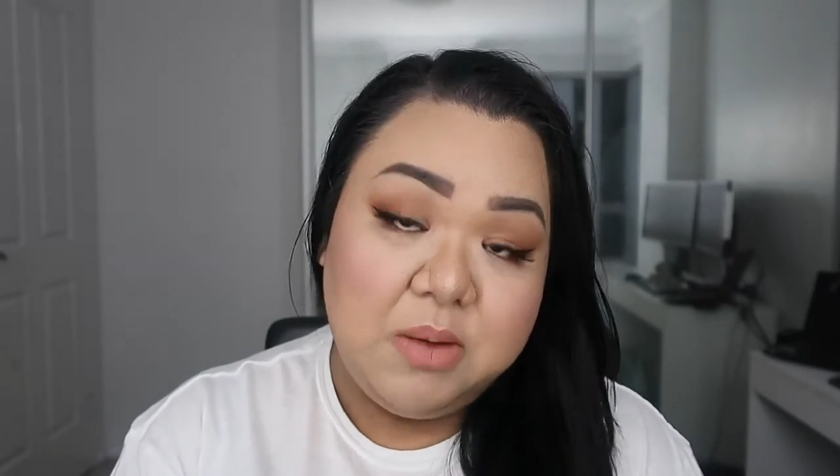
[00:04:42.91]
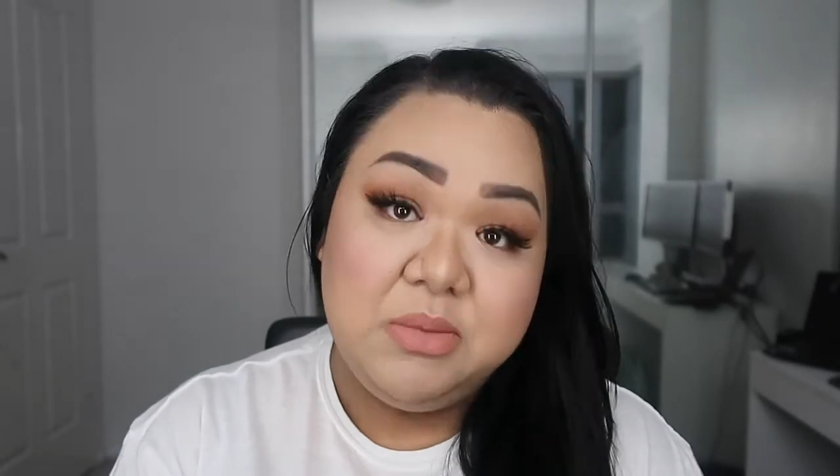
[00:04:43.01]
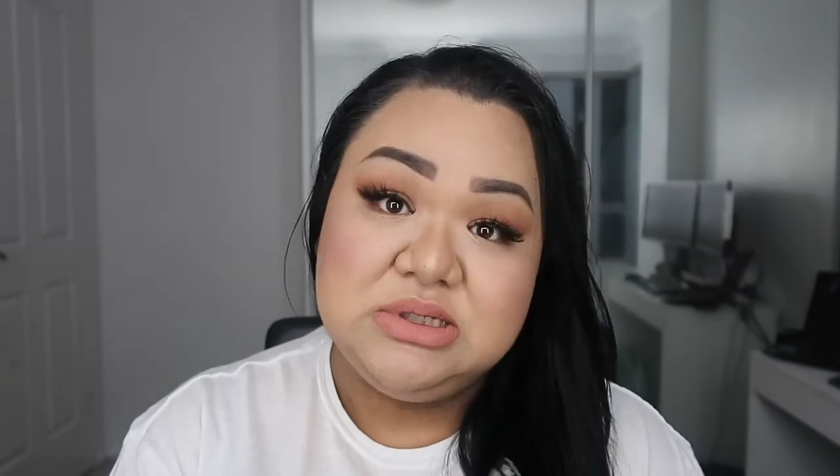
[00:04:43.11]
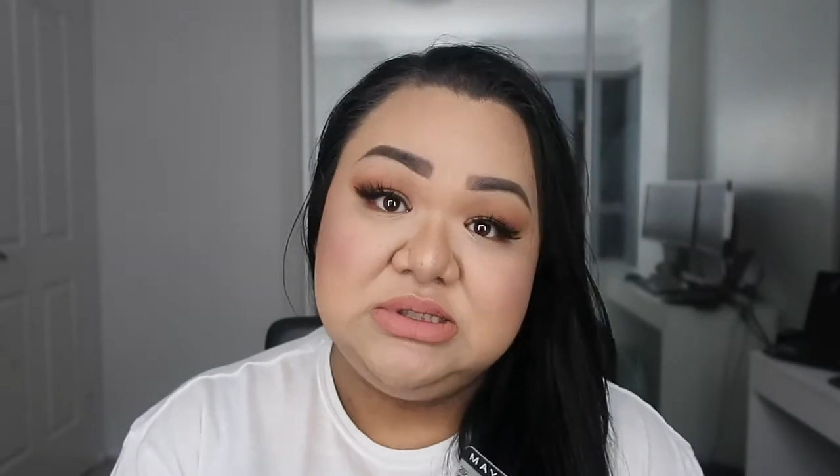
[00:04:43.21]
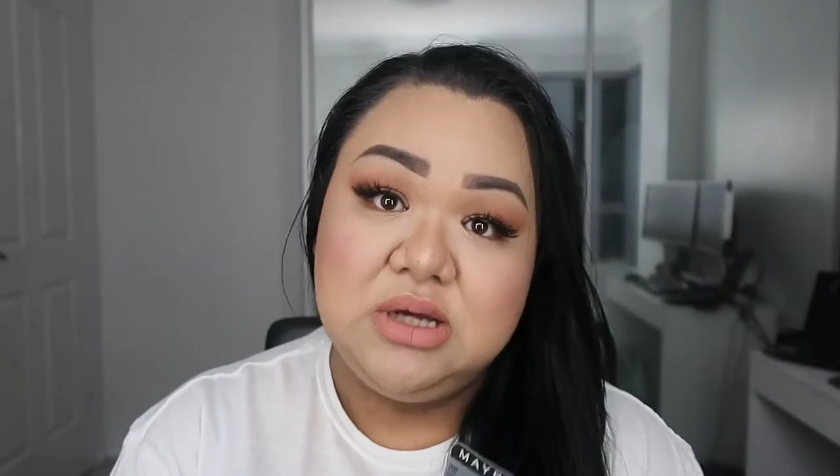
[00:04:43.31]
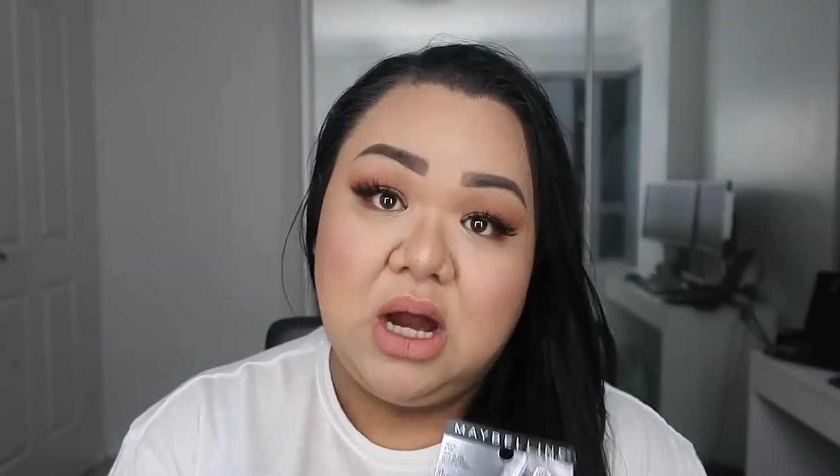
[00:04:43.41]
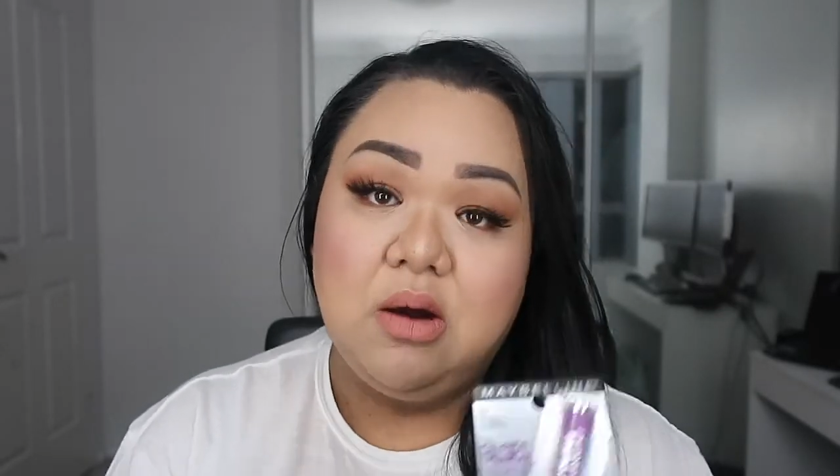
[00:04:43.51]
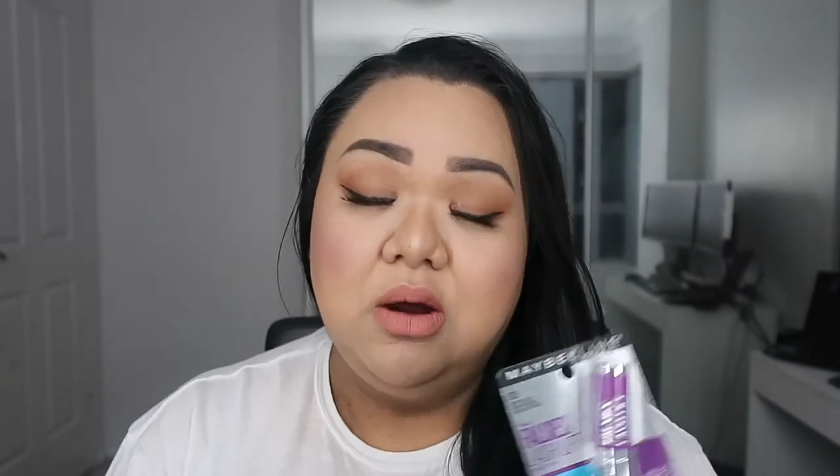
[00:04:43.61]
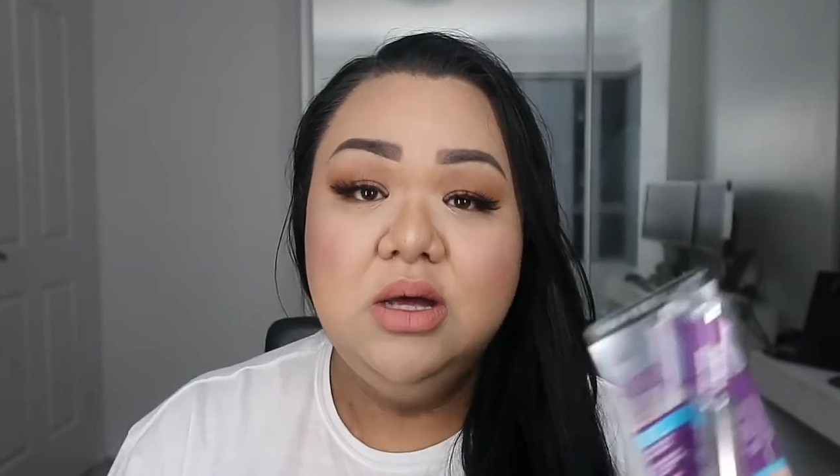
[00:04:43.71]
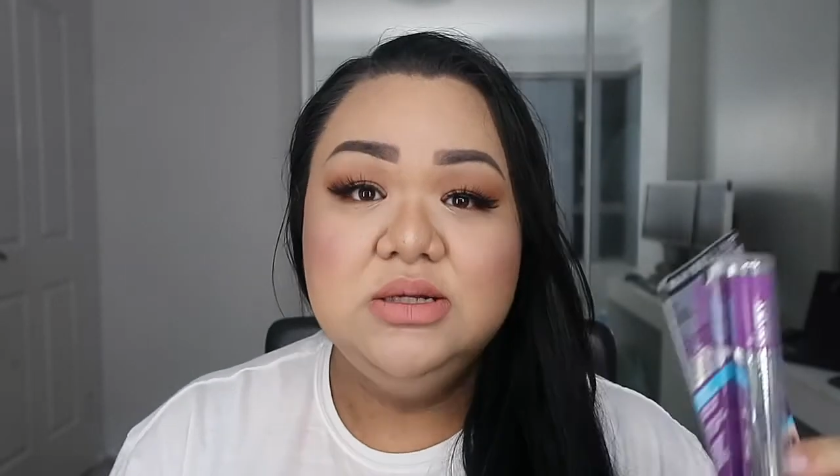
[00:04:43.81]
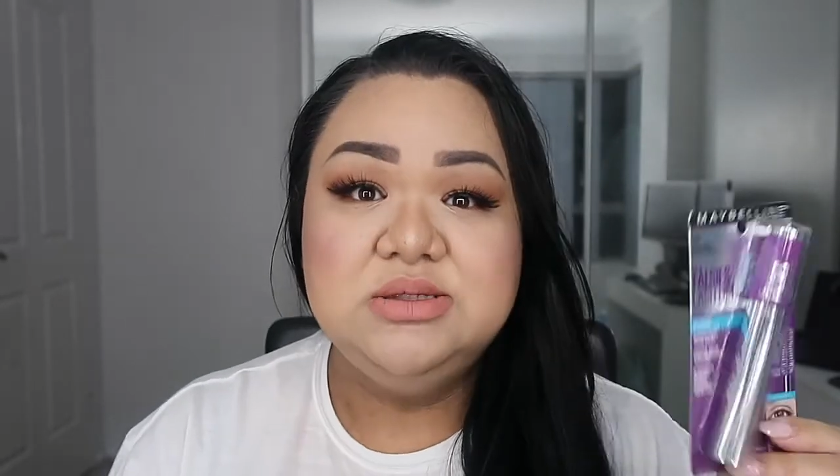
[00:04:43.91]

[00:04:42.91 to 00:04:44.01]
mascara.